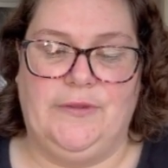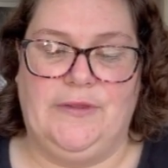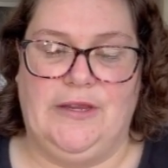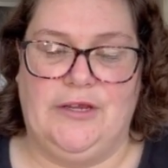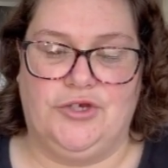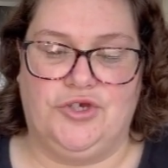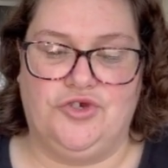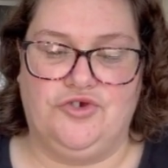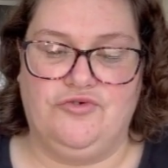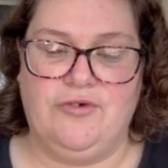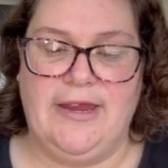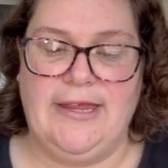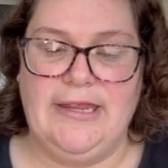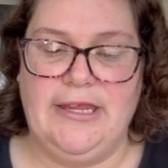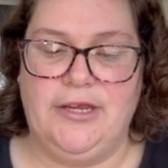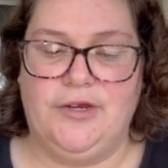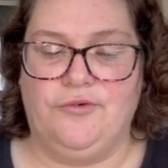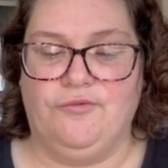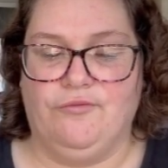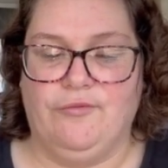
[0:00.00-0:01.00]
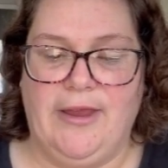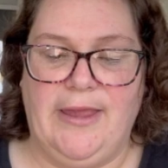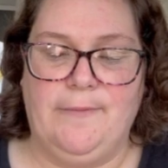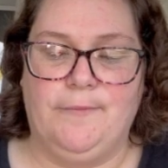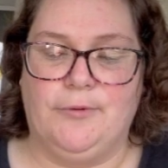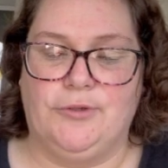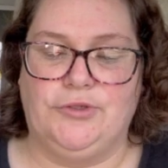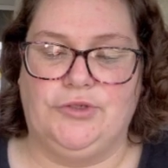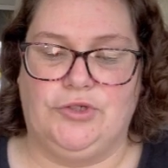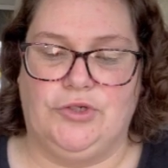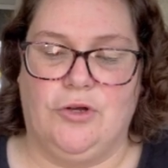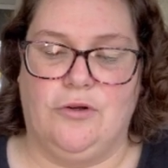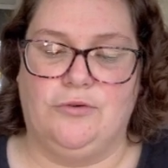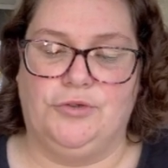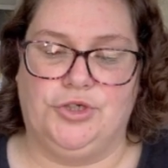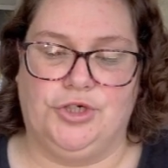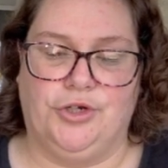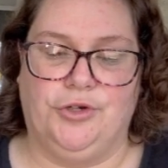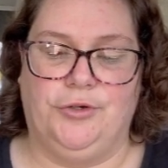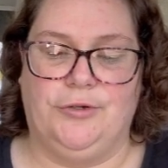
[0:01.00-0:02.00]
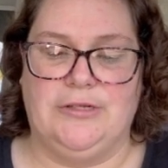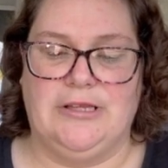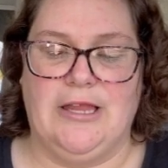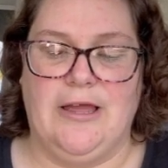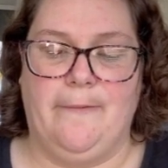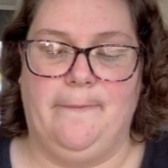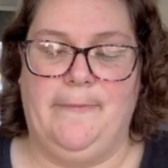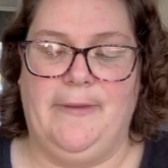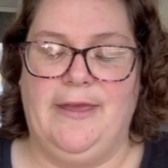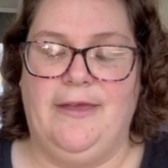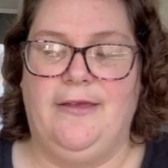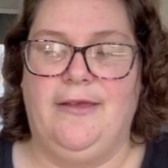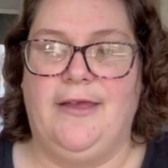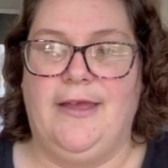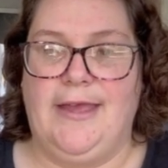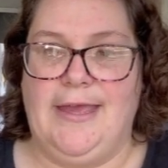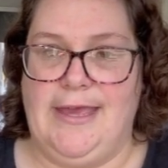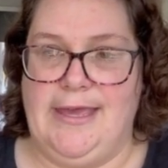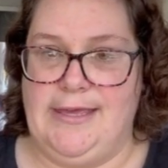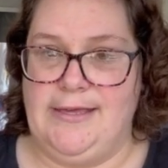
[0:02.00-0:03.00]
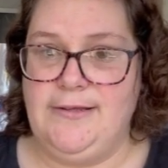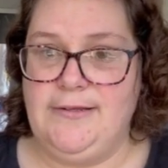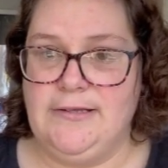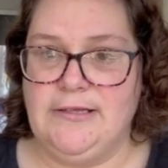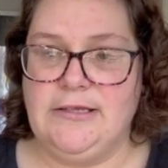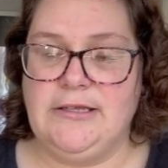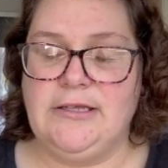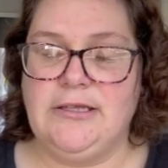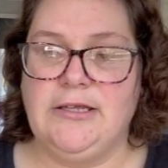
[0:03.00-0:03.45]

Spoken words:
the Australian Reborn Doll Show Club Inc.